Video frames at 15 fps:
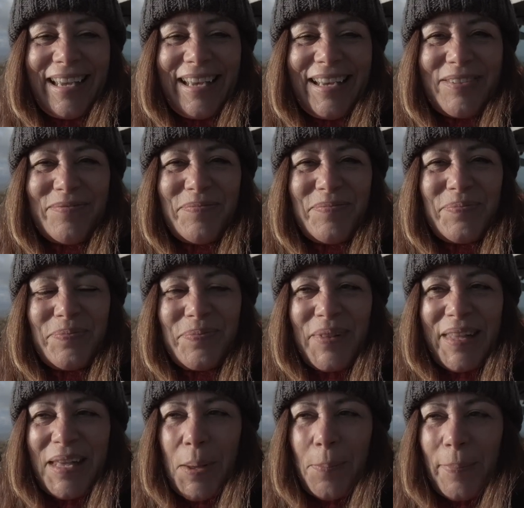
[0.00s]

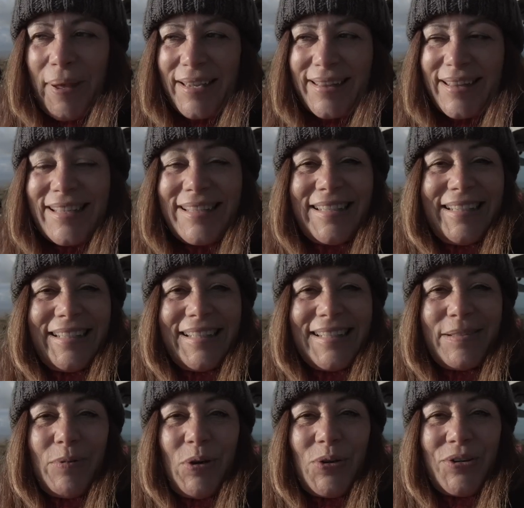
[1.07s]
but this little
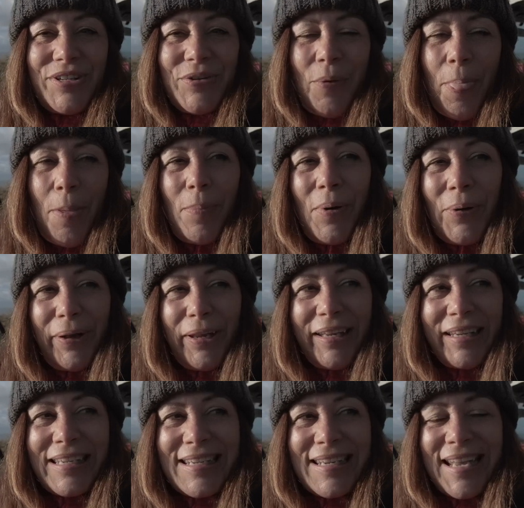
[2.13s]
spot is on the
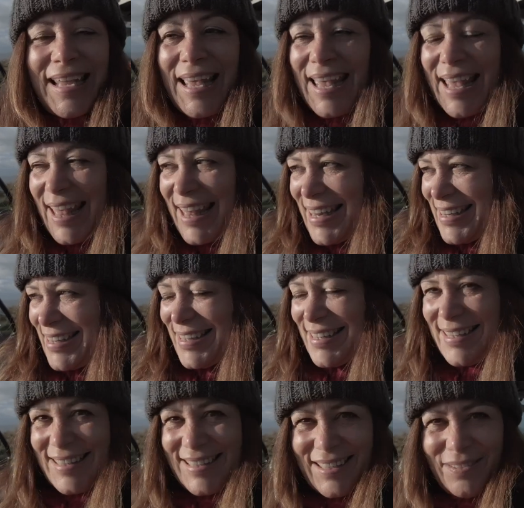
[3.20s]
point
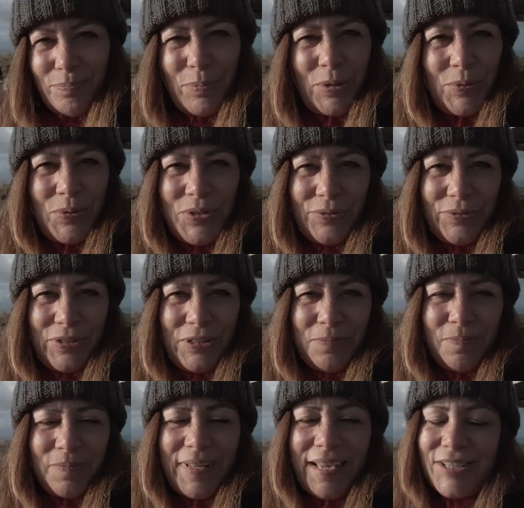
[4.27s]
and beautiful,
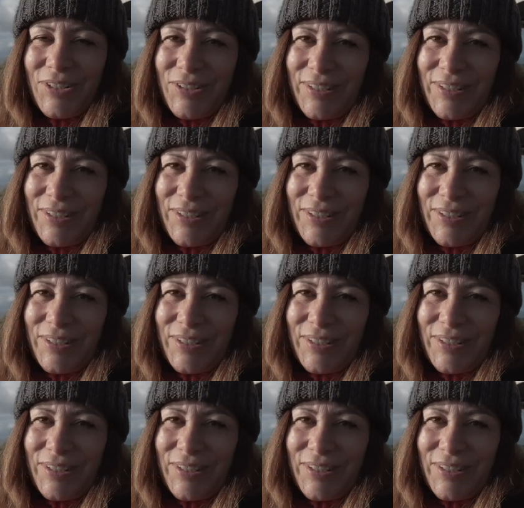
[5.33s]
as